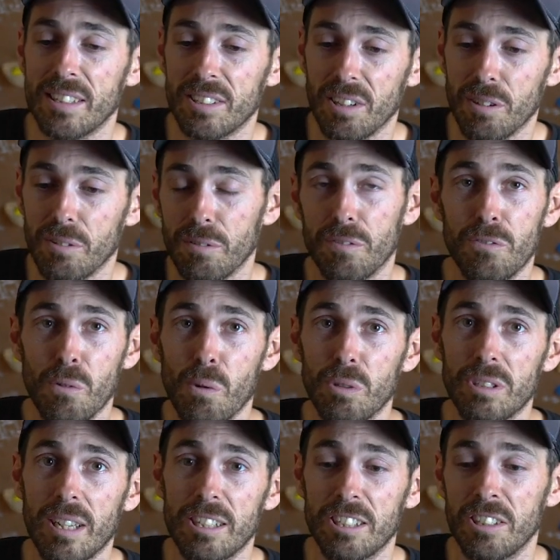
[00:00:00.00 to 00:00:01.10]
So 4
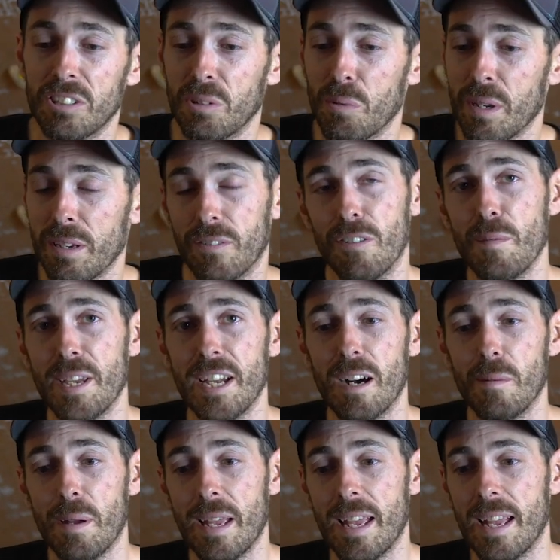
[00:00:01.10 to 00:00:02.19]
sessions a week for me
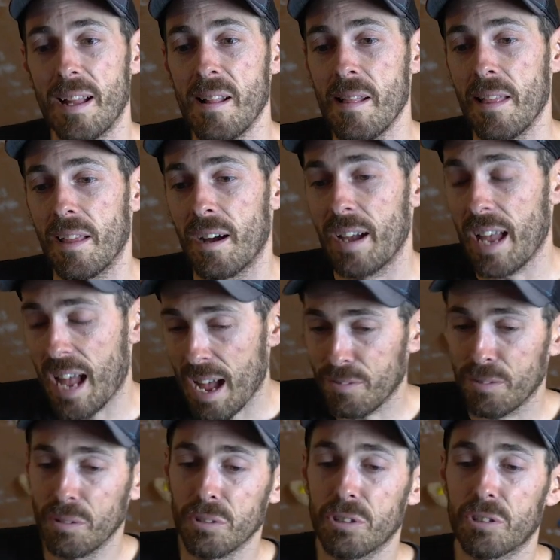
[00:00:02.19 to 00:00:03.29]
up here, I
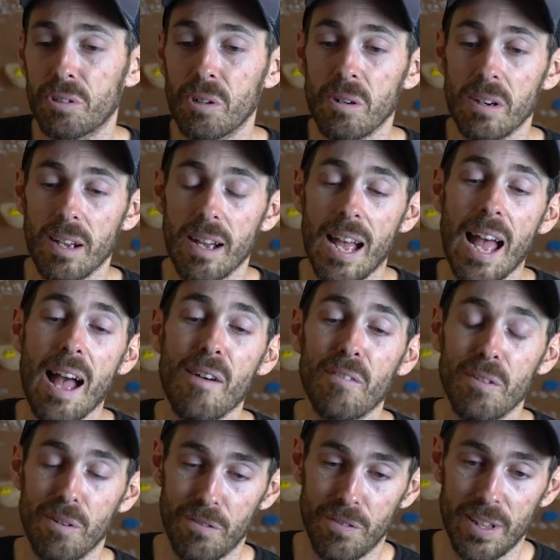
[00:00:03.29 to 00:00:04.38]
have got stronger, have
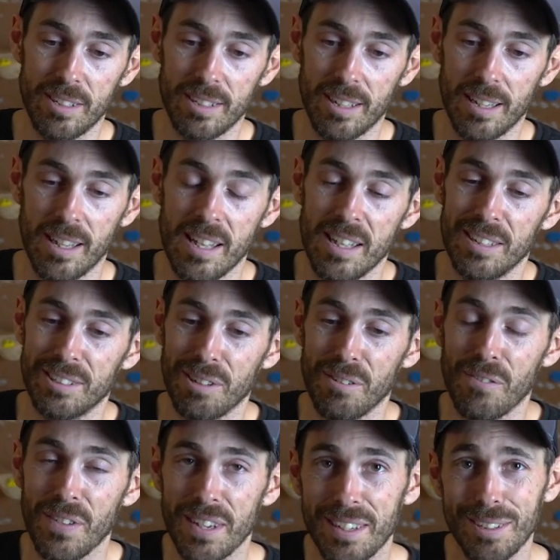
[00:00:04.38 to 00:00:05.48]
got fitter, so
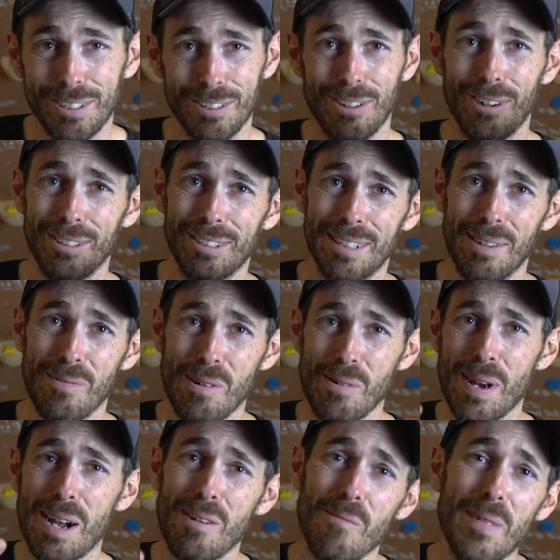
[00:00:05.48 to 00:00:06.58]
fingers crossed it will
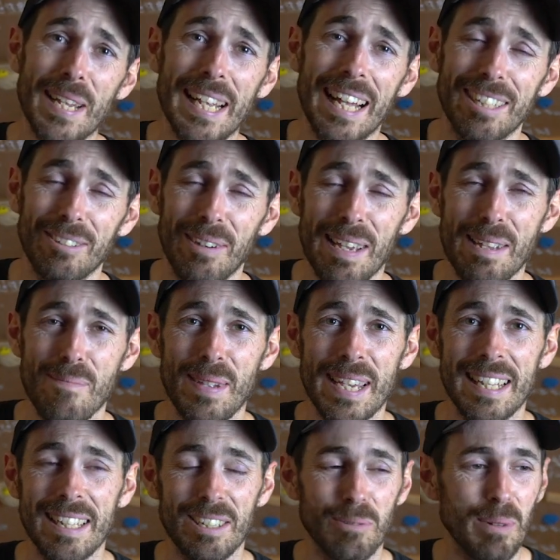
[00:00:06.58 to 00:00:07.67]
help me get to
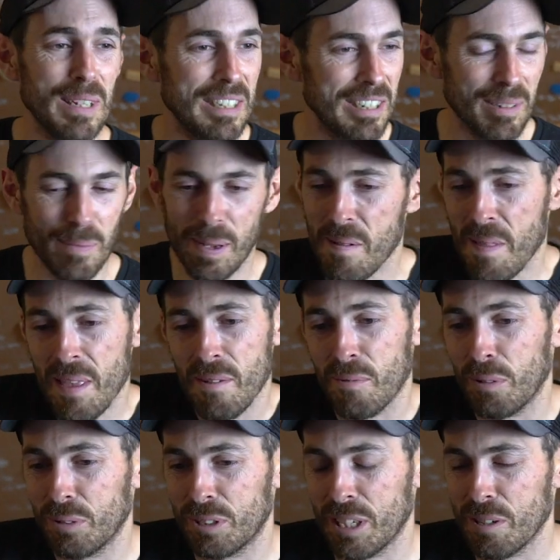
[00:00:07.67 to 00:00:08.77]
8B this winter, but
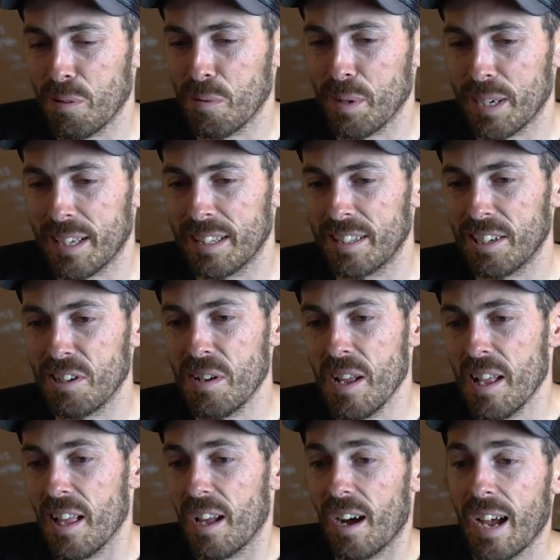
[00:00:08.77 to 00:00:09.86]
we'll see what we can do.
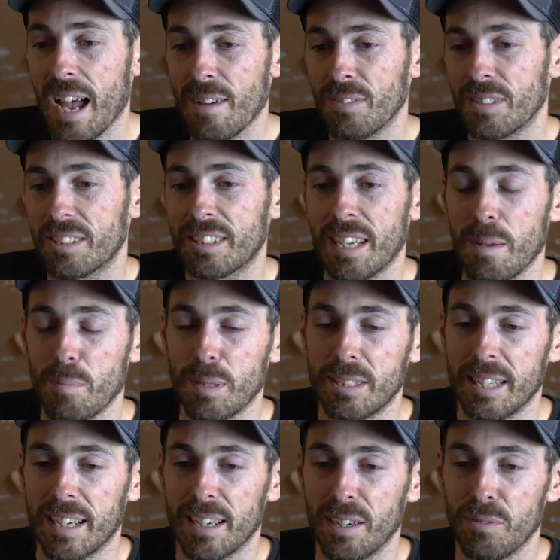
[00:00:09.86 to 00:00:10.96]
I haven't set
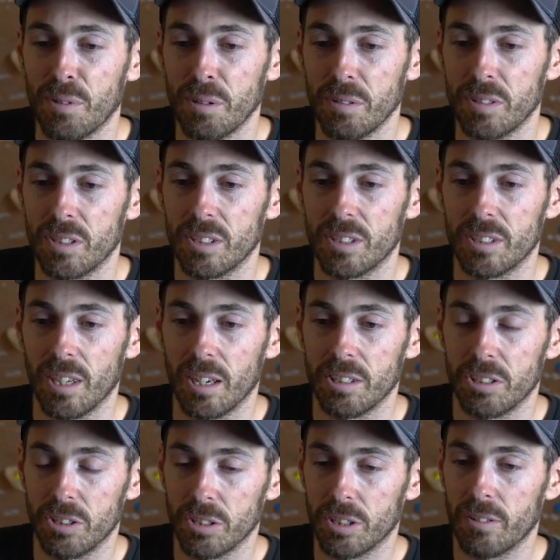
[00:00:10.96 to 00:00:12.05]
particular routes as
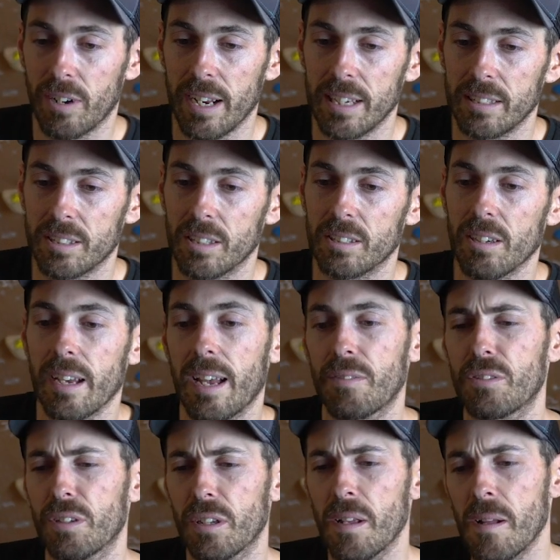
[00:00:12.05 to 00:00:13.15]
such, just grades, because I
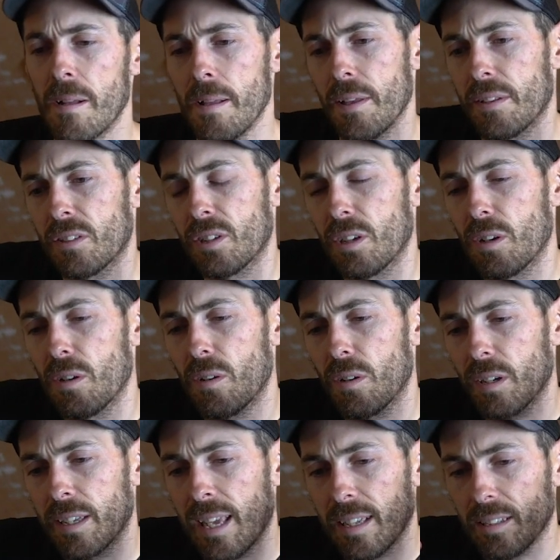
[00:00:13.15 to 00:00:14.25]
have to
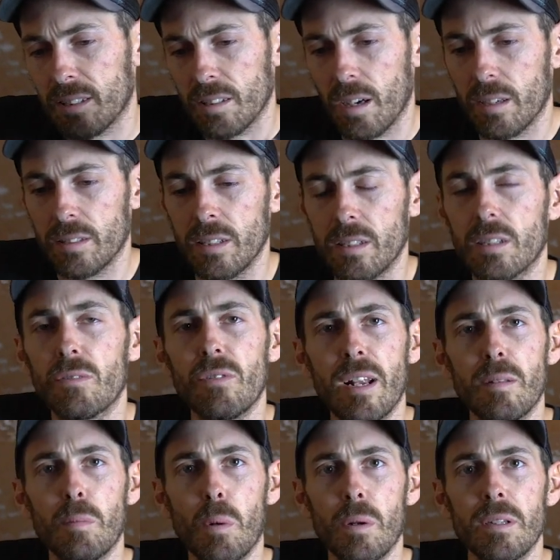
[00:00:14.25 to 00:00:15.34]
get sucked into
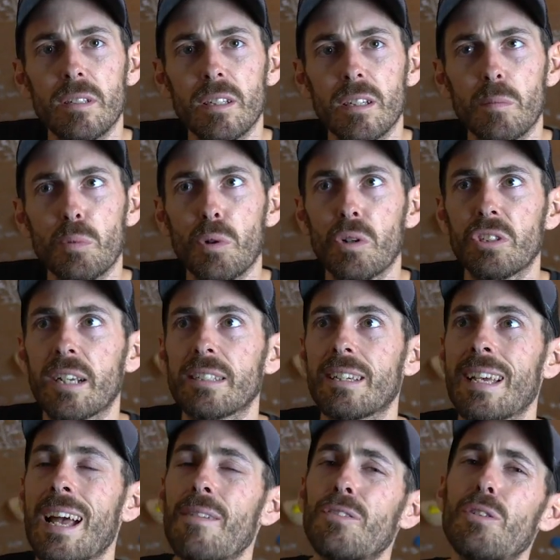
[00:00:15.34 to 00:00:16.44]
red pointing a project.
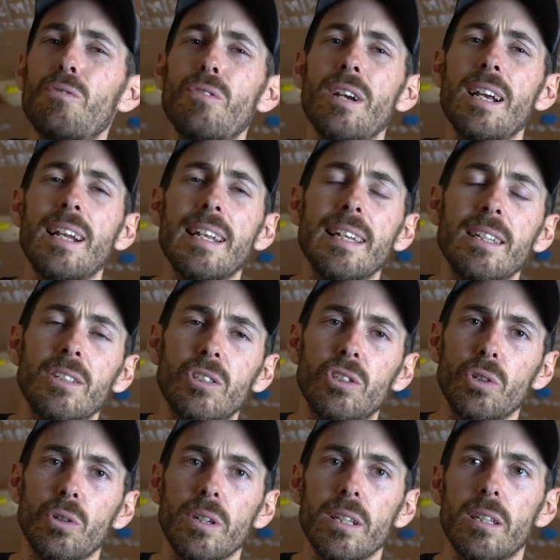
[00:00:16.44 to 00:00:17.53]
I have to really
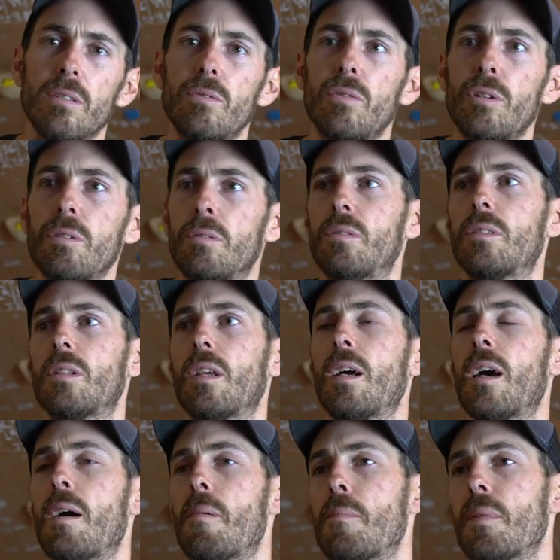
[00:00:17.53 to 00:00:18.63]
enjoy the route.
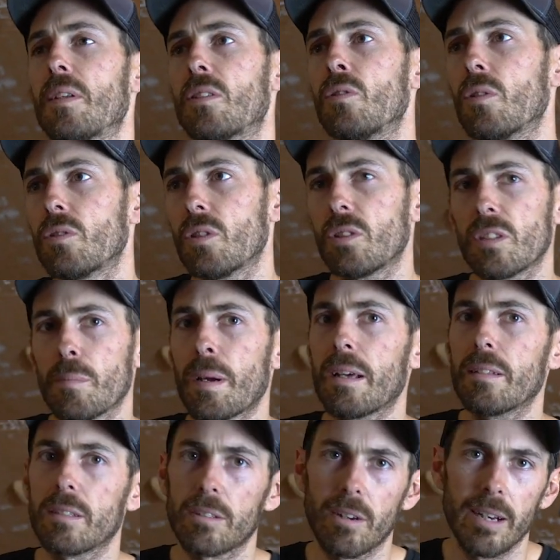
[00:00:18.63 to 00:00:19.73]
It's not just
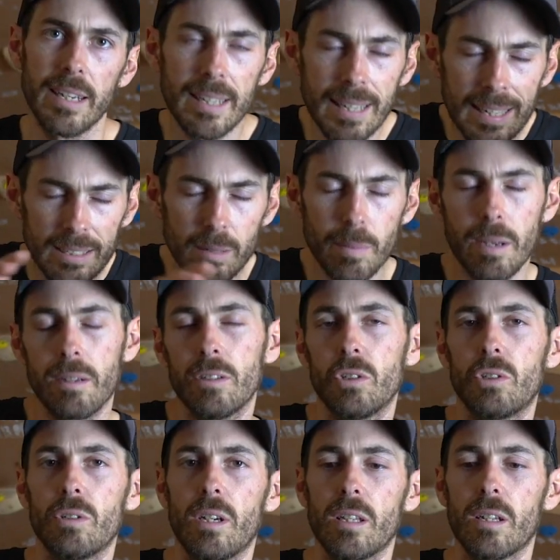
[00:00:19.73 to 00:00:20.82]
about the grade, it is about
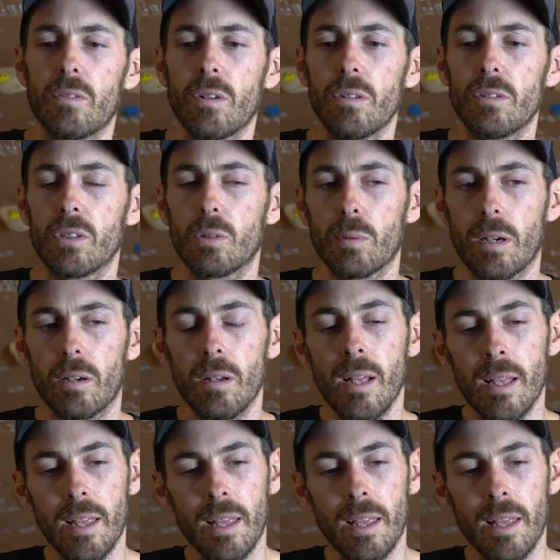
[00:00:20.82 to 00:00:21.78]
enjoying the route as well.